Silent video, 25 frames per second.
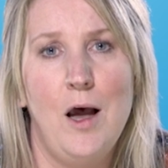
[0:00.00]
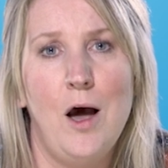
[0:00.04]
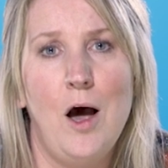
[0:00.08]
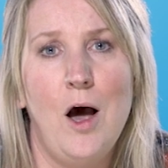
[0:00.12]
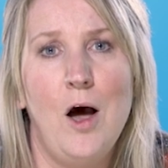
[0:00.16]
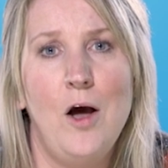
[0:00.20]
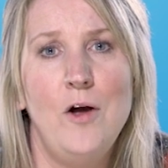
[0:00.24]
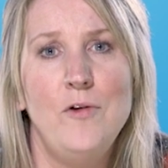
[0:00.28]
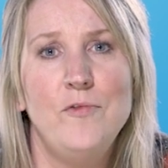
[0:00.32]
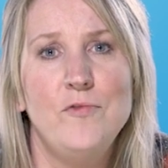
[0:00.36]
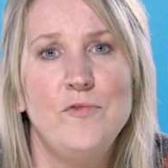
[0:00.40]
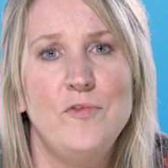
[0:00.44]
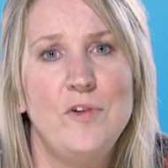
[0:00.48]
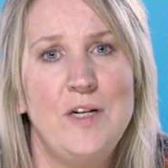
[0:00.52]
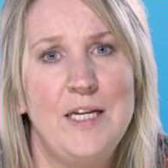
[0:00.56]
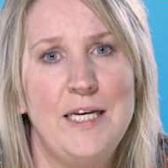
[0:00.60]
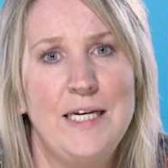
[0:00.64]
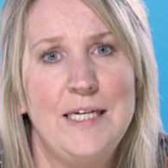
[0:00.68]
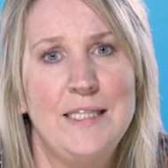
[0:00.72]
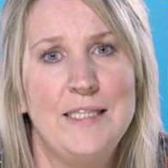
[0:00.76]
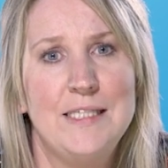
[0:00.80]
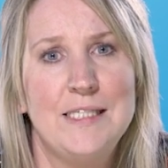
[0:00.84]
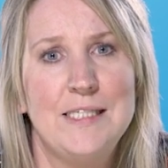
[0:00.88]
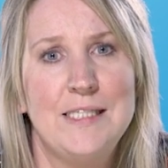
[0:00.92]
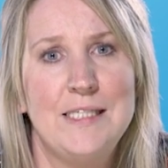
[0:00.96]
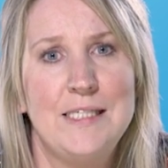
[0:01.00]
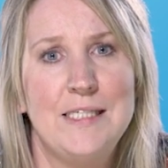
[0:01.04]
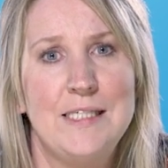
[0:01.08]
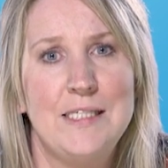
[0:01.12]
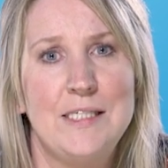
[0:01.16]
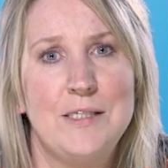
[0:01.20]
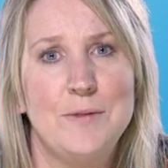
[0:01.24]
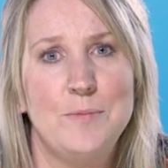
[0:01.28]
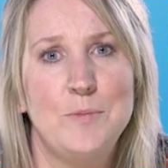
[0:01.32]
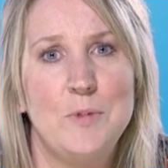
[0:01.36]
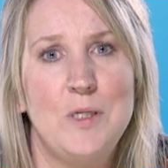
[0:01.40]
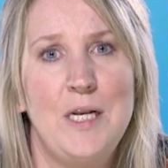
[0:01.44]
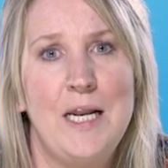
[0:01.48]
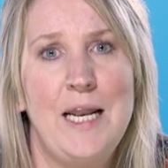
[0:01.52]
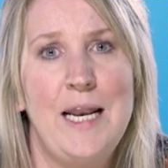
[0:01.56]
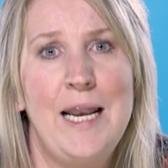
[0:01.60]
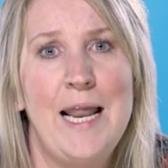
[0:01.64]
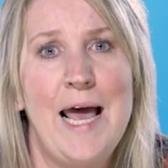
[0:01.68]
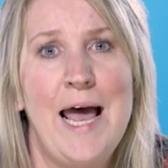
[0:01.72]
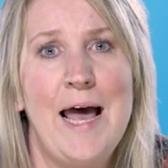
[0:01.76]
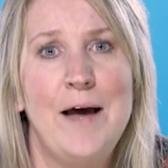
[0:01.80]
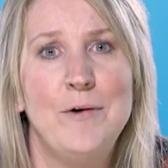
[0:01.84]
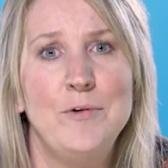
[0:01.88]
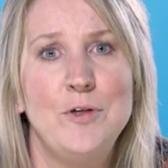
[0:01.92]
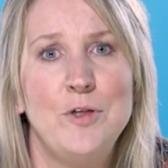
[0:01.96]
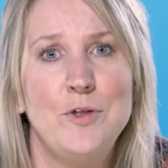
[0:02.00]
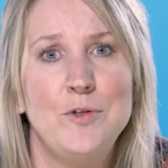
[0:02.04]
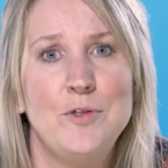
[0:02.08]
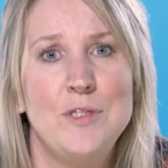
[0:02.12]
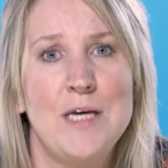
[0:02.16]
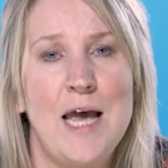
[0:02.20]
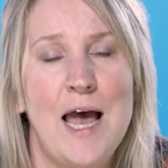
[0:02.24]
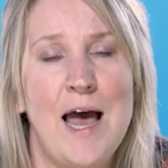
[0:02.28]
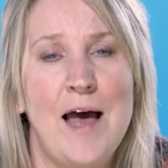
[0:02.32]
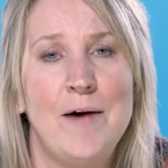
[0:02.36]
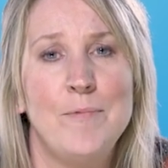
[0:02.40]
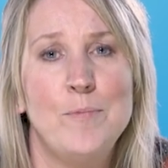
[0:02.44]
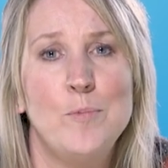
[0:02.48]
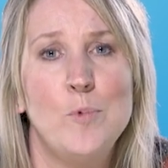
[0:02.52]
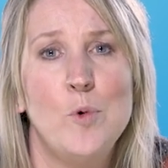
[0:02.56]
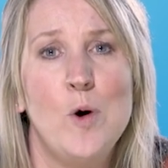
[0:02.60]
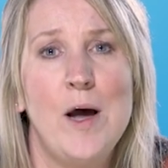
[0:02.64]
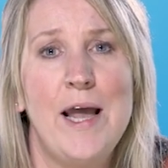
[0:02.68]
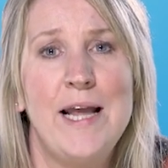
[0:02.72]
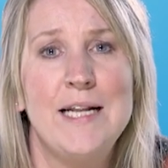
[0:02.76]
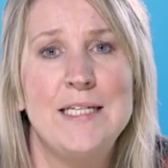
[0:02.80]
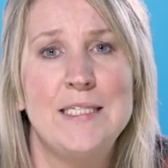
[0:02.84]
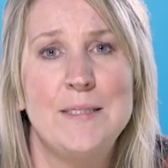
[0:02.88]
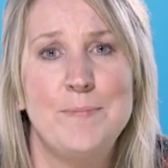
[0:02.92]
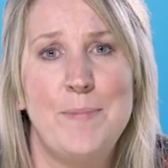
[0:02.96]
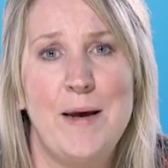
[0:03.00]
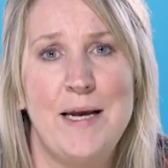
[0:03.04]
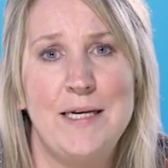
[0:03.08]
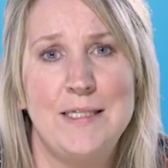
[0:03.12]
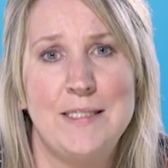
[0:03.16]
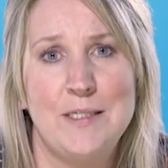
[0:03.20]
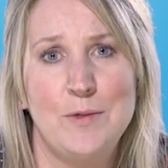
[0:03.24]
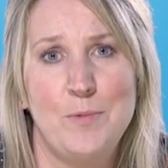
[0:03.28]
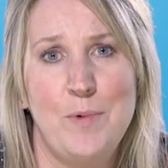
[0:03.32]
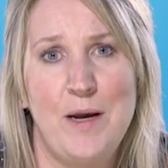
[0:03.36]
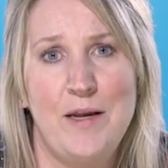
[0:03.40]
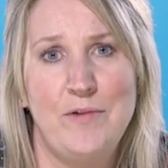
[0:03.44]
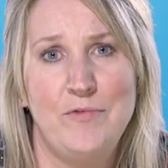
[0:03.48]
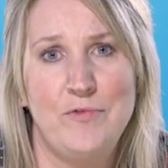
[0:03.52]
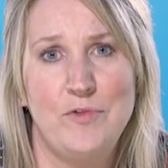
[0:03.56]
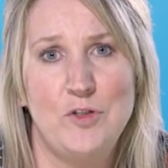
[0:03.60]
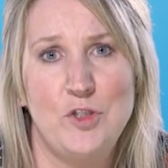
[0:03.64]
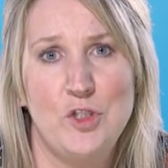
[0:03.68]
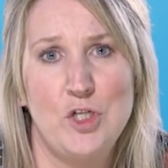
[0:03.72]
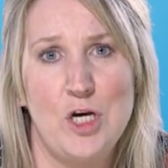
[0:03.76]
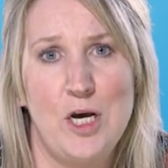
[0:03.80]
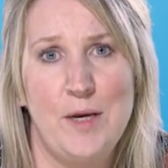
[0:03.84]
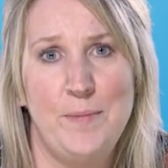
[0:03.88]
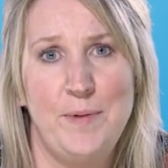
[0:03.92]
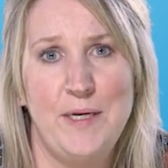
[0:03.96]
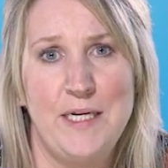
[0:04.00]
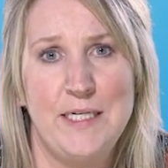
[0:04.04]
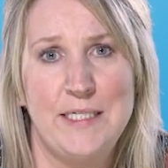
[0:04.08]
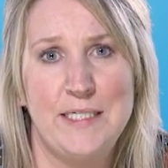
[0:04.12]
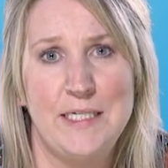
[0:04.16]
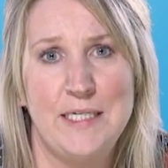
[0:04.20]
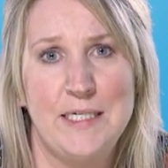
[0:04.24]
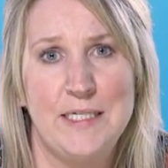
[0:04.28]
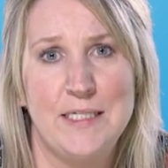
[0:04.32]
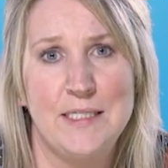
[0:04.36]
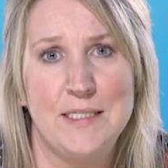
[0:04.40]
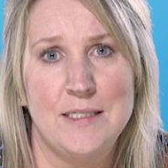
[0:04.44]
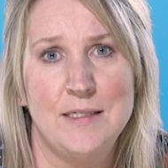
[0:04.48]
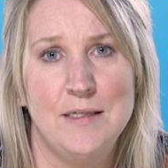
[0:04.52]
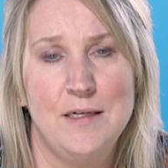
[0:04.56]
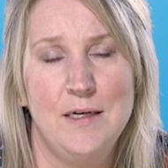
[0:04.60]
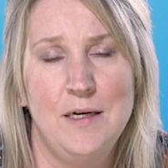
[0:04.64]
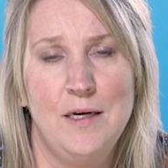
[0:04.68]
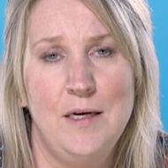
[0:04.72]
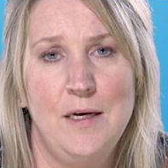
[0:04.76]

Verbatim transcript: Hopefully this system will allow you to have more headspace away from diabetes.